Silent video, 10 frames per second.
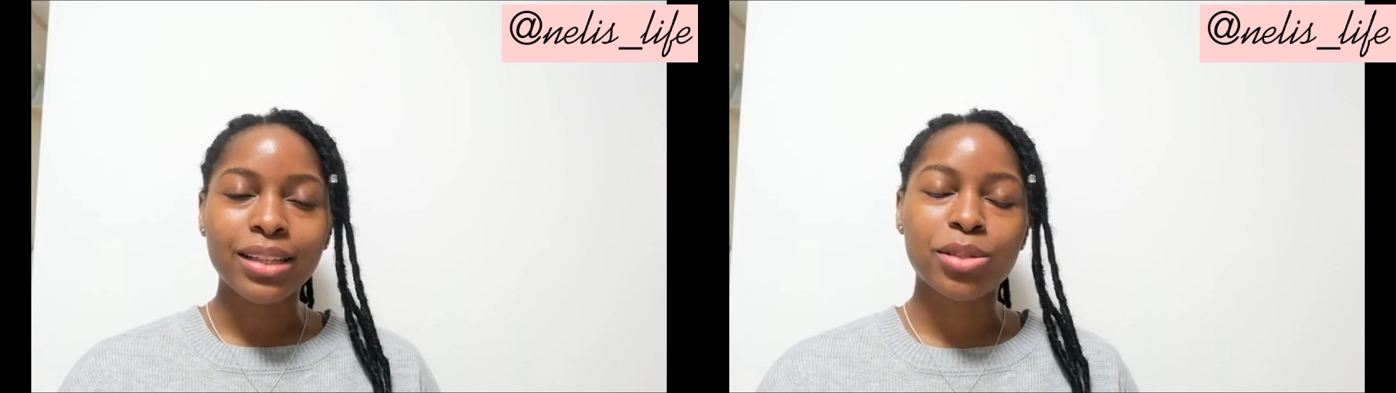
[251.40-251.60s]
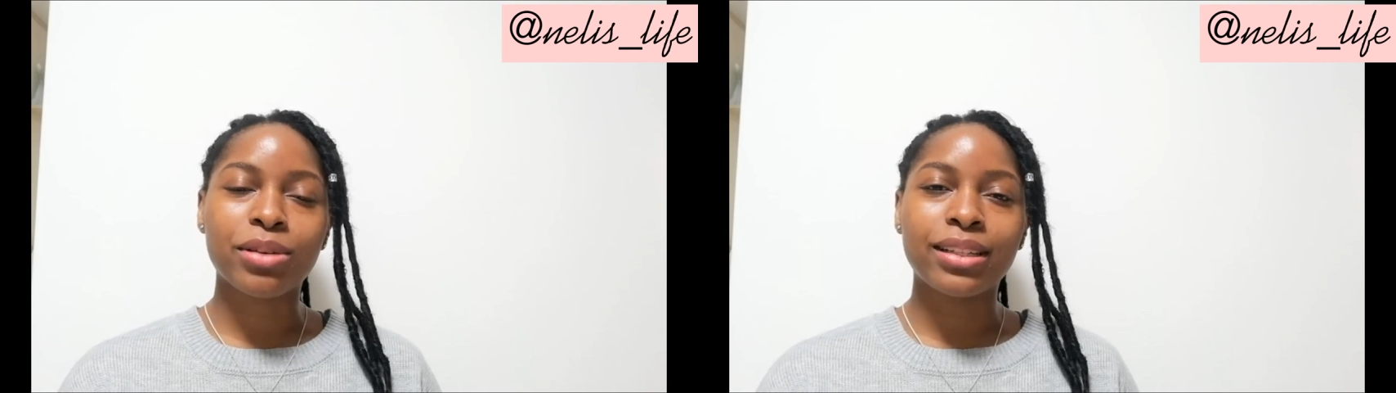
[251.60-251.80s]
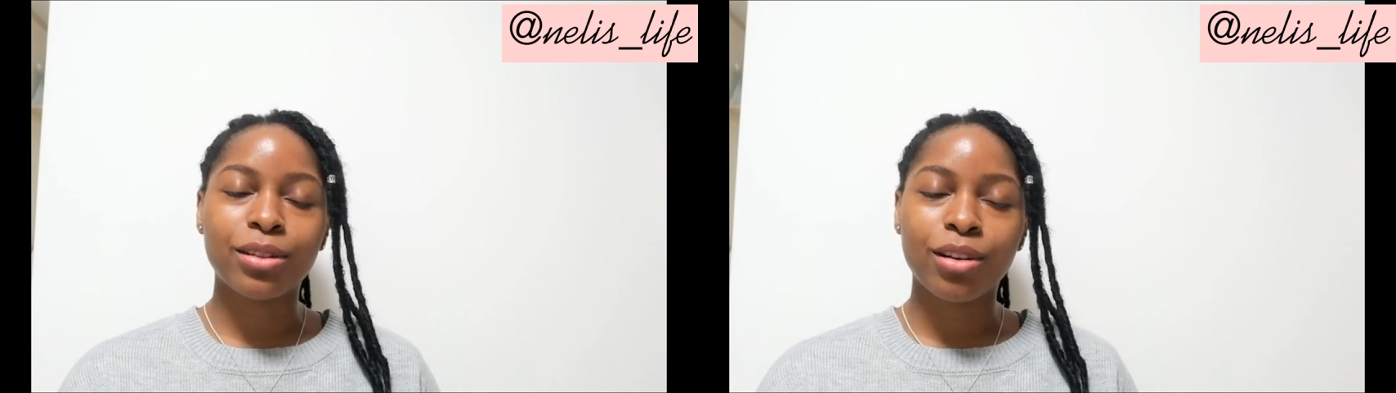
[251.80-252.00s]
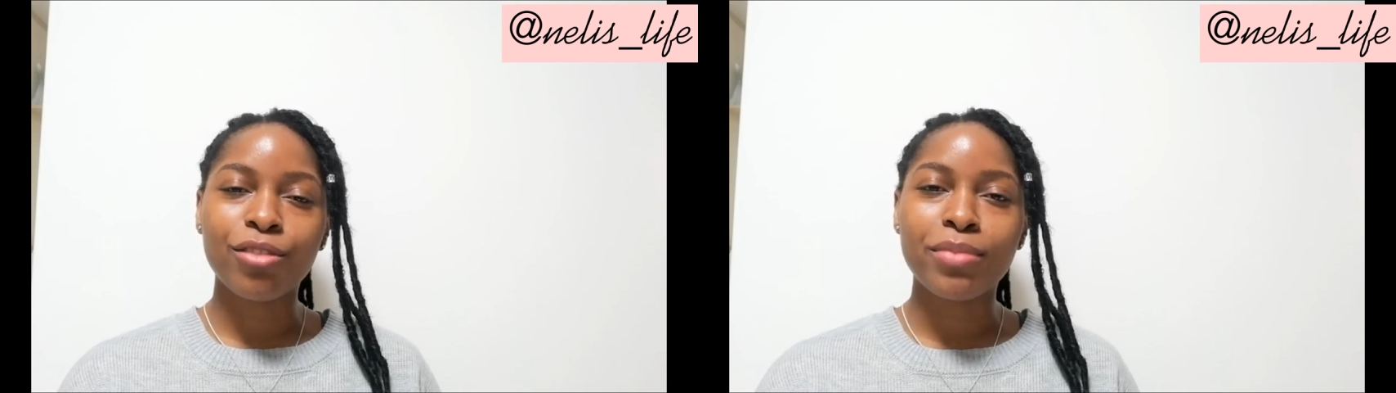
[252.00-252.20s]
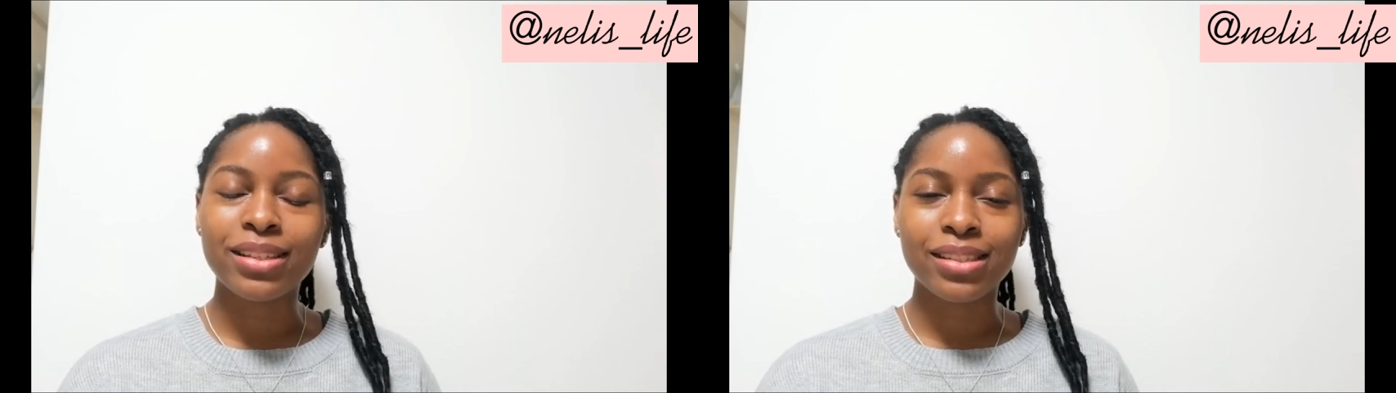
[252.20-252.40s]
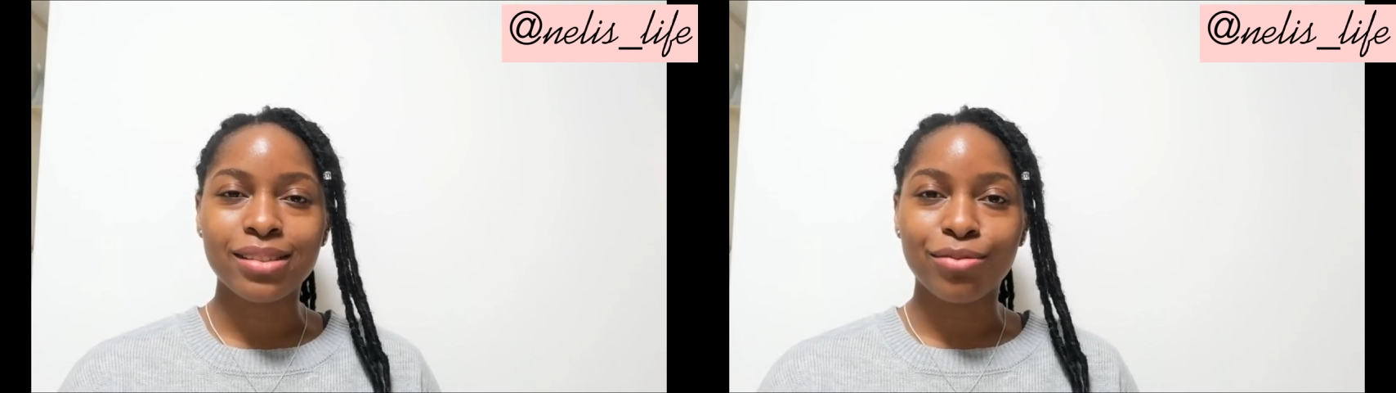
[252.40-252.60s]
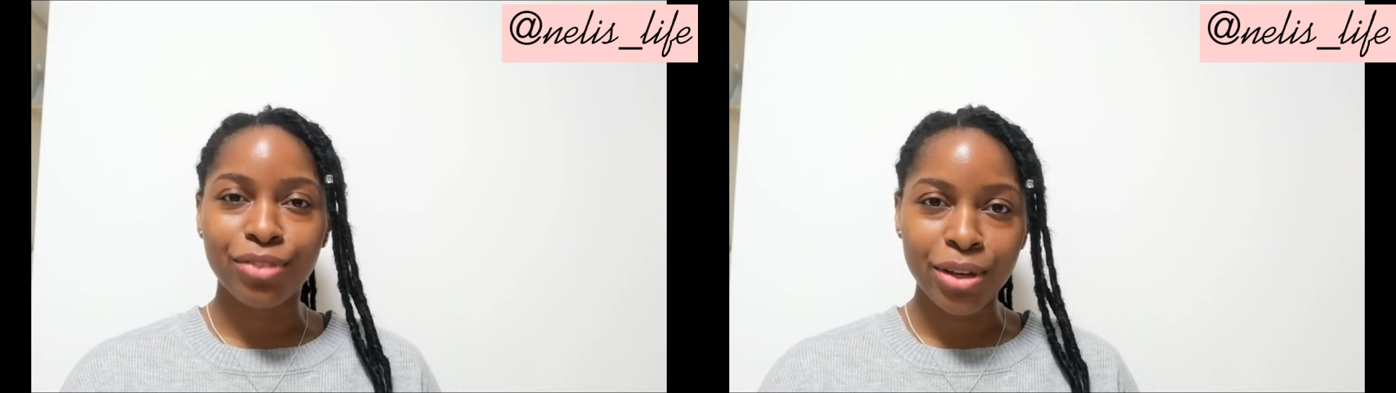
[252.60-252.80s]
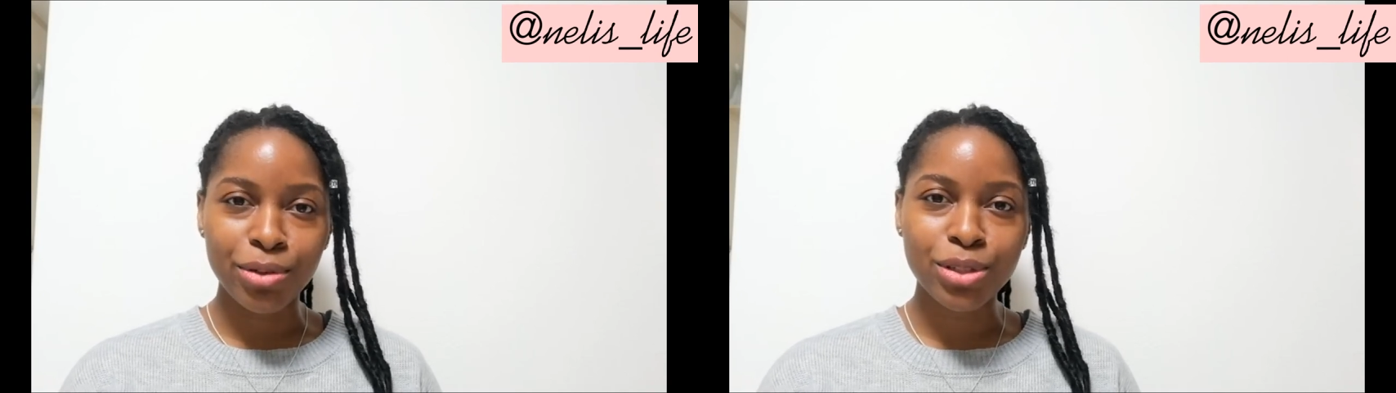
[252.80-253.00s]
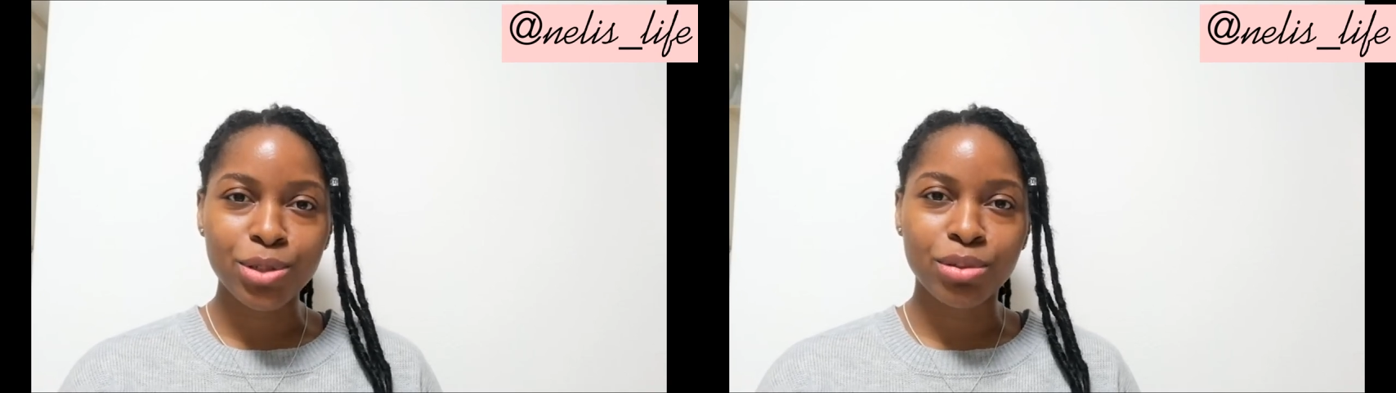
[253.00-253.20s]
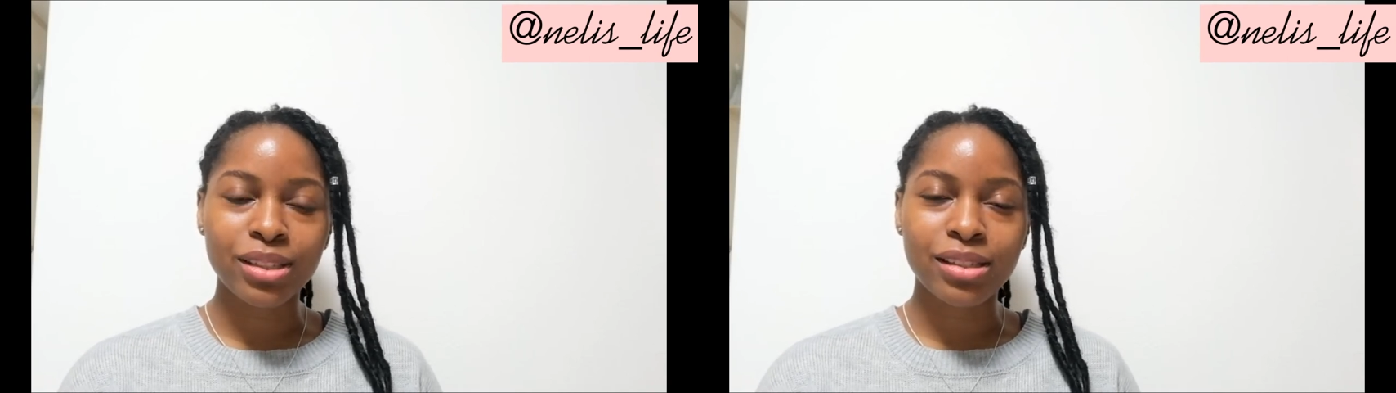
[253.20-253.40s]
that's why the government is very
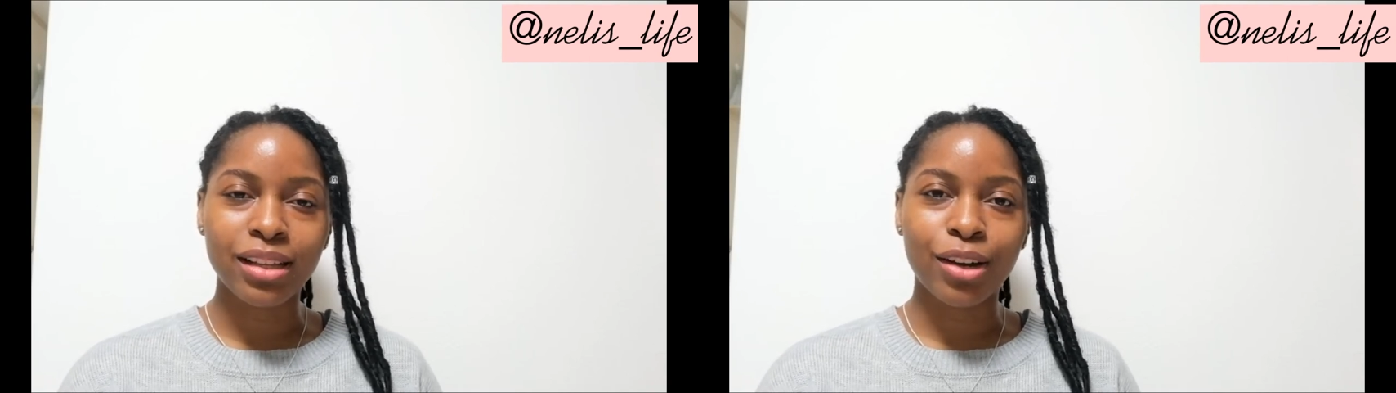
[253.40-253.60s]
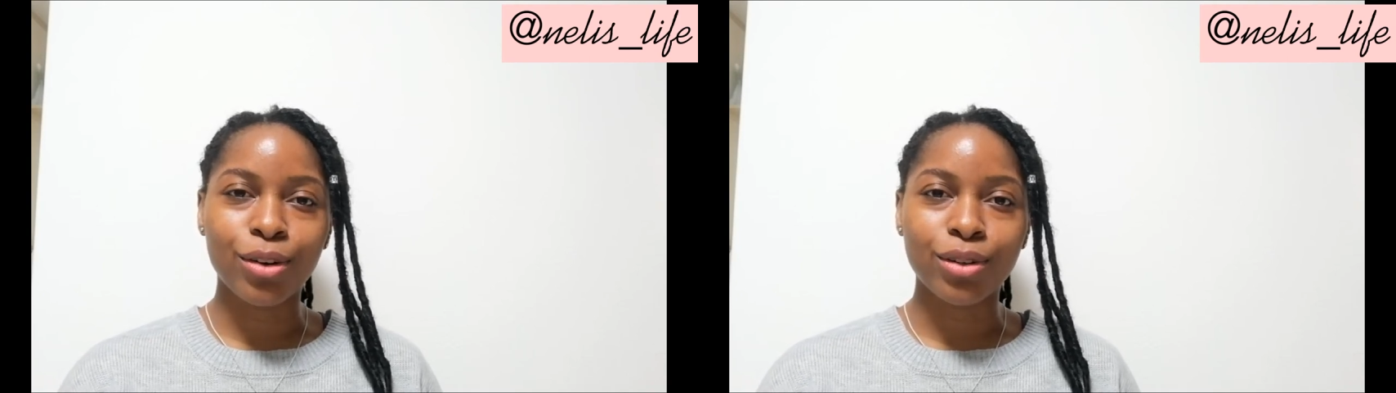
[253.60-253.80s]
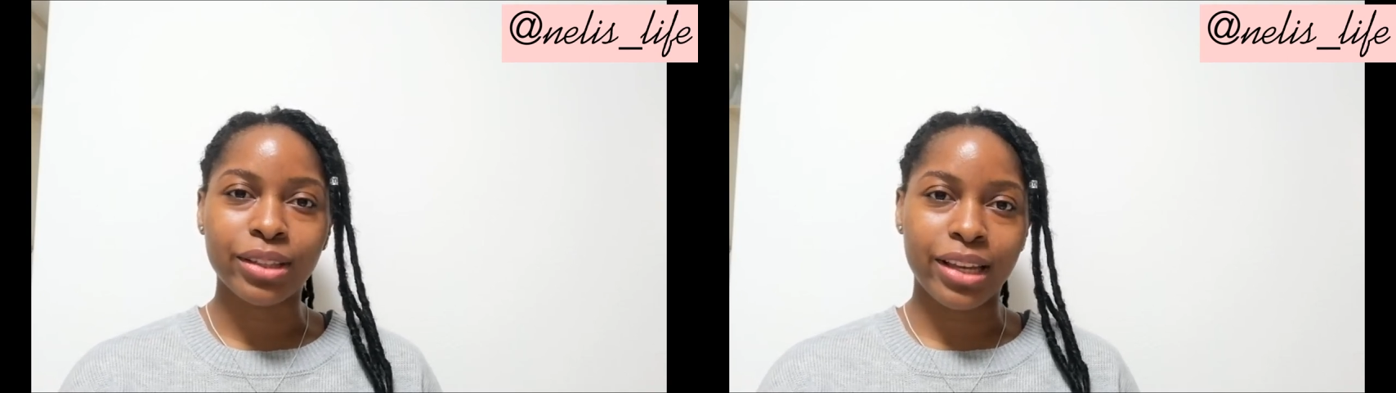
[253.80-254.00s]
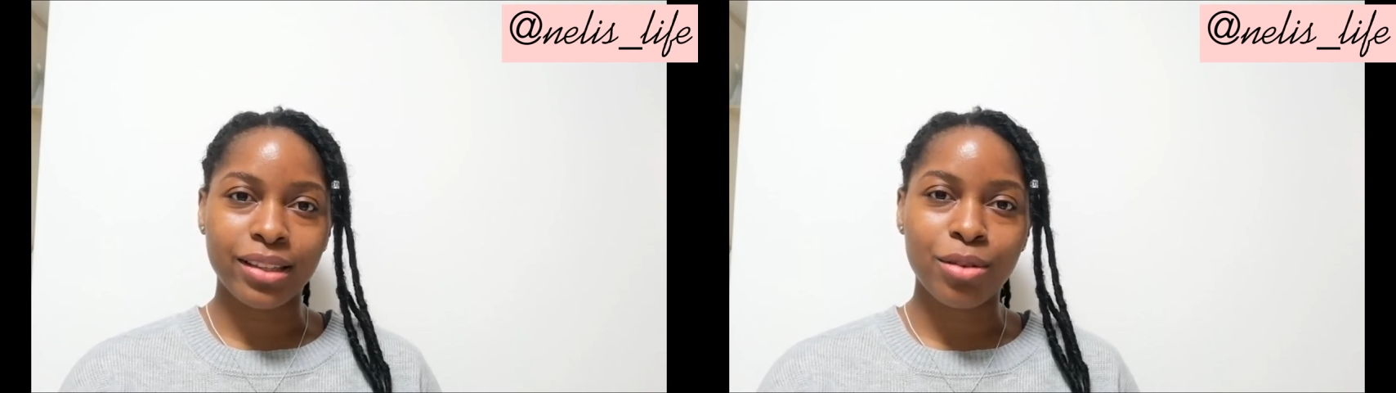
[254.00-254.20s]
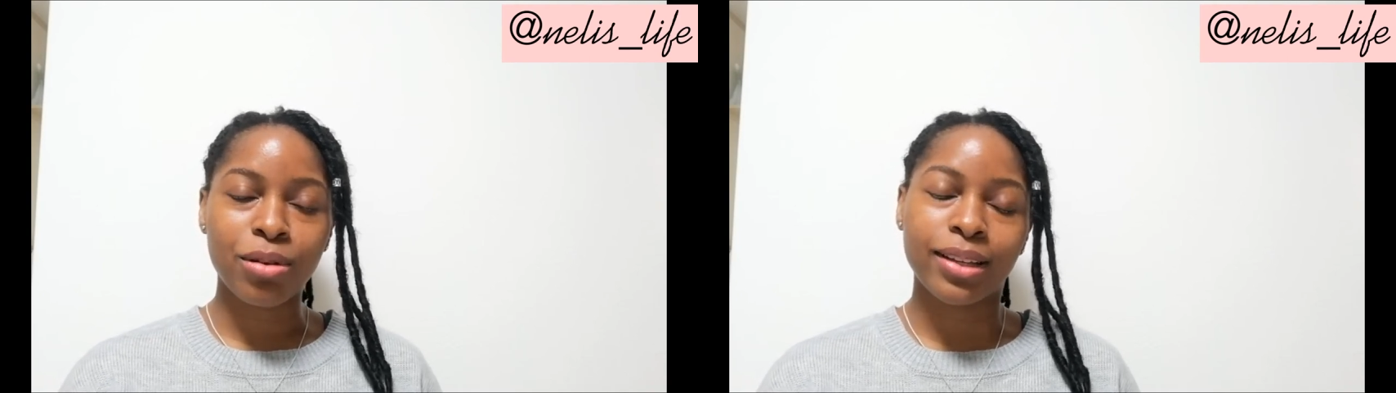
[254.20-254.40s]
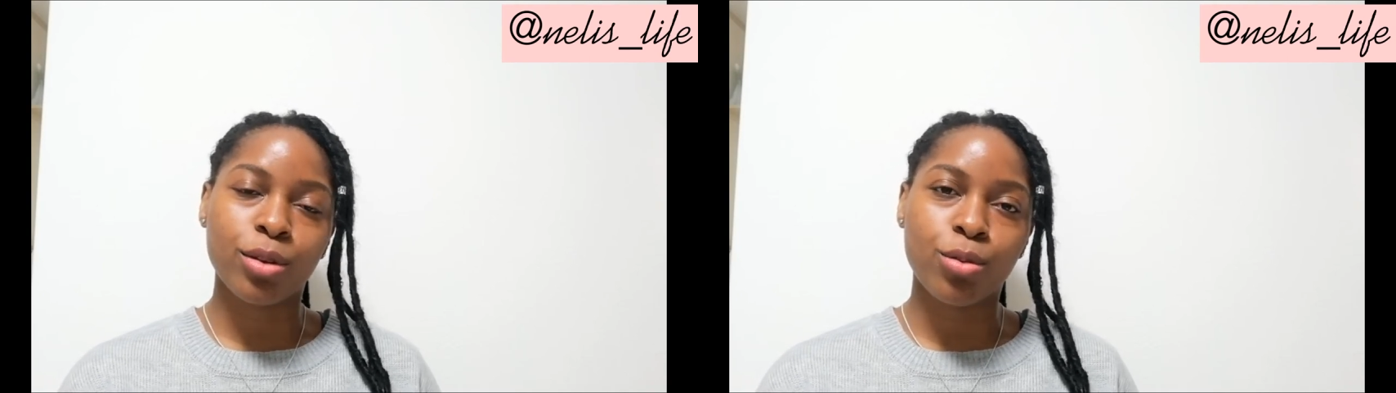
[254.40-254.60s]
strict now on anyone